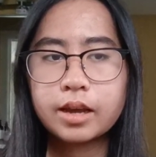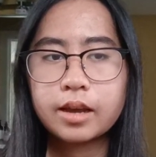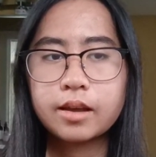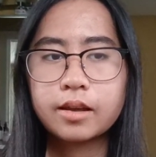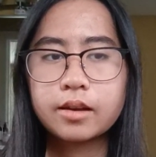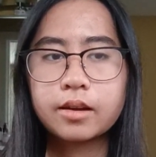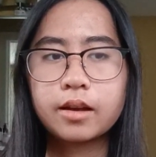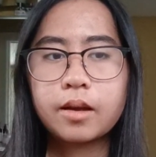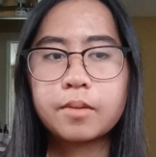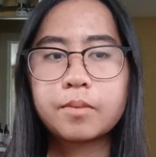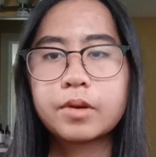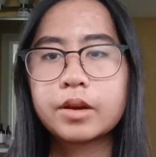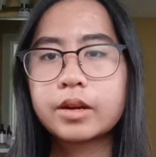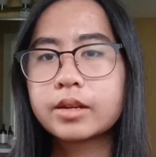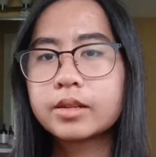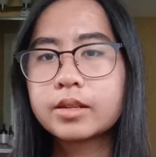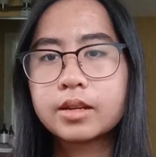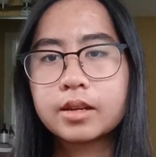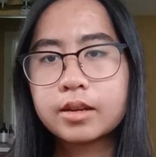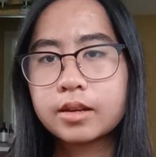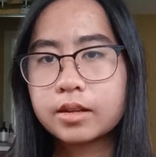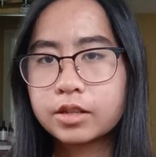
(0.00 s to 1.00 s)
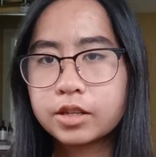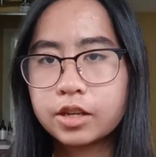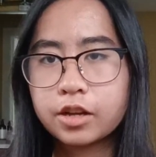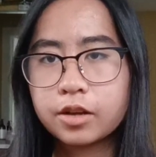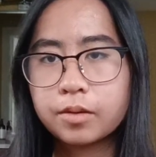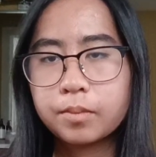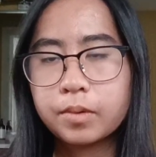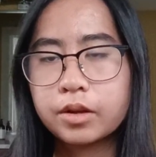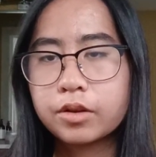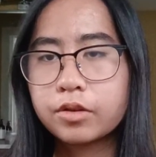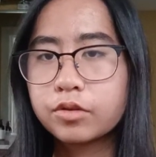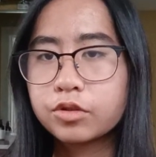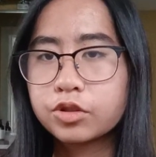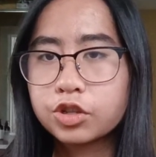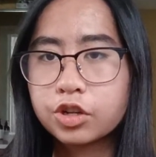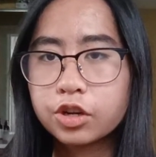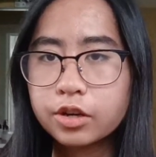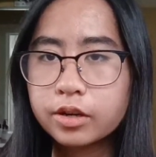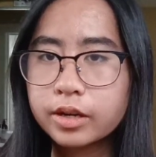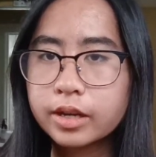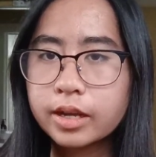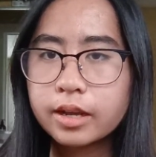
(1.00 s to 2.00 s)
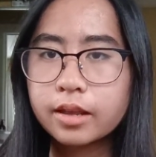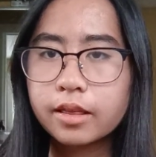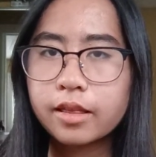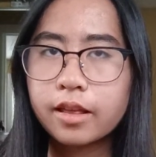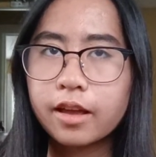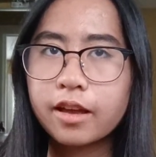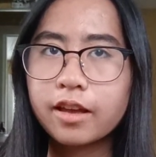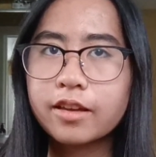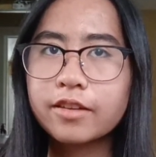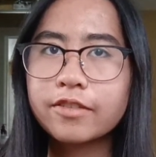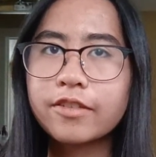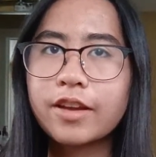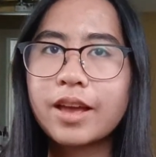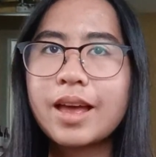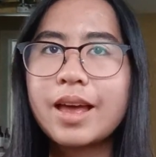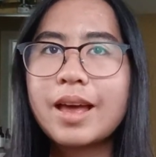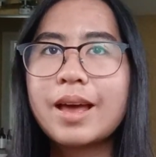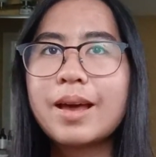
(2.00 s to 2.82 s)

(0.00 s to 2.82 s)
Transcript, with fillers: and I'm ready to continue my new journey in life.